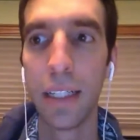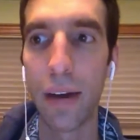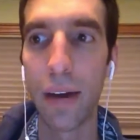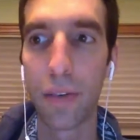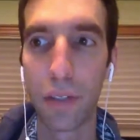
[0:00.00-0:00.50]

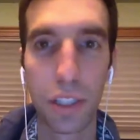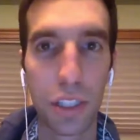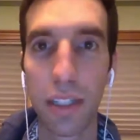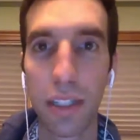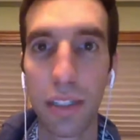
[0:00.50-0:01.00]
the average
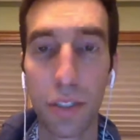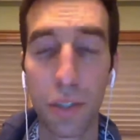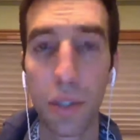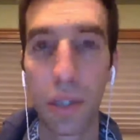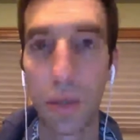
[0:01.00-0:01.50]
st
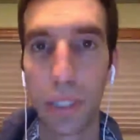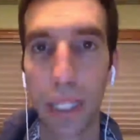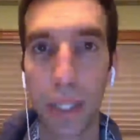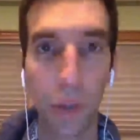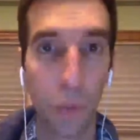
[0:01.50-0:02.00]
student loan
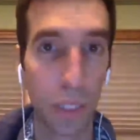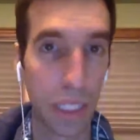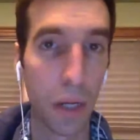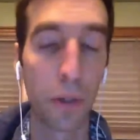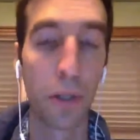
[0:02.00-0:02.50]
debt load was
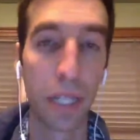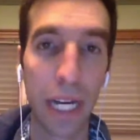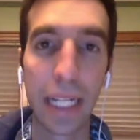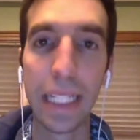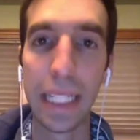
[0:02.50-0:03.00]

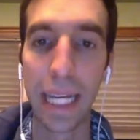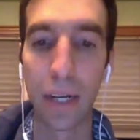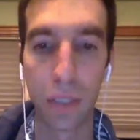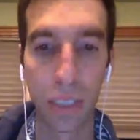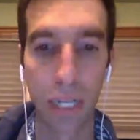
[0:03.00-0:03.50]

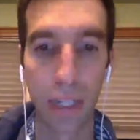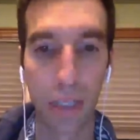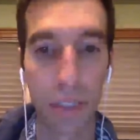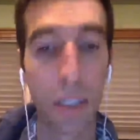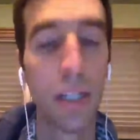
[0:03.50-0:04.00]

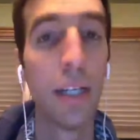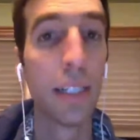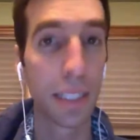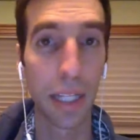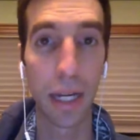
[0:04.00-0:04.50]
$190,000.
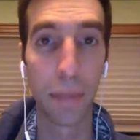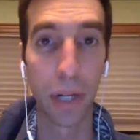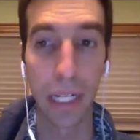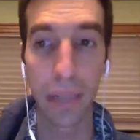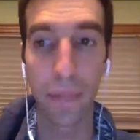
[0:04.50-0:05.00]
It's a lot of
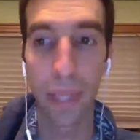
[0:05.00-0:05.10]
money.